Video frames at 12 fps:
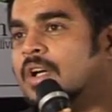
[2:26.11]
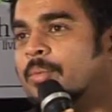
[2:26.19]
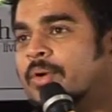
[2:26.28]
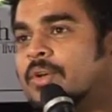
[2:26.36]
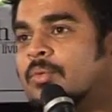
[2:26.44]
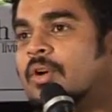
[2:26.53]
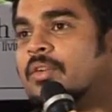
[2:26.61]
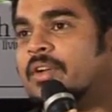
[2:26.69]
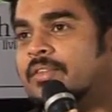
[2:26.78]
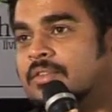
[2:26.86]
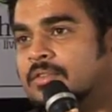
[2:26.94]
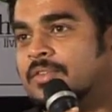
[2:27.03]
compared to what
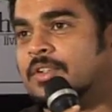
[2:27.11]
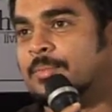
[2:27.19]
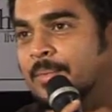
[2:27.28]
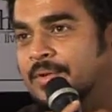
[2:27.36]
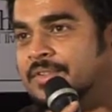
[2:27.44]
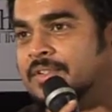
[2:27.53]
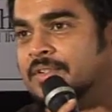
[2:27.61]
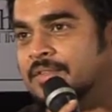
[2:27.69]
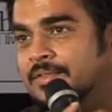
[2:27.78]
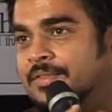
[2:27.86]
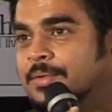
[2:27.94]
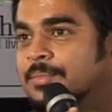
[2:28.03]
we have to do for the publicity
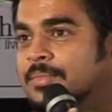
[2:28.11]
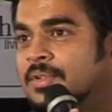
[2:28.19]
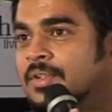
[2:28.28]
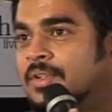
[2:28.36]
of the film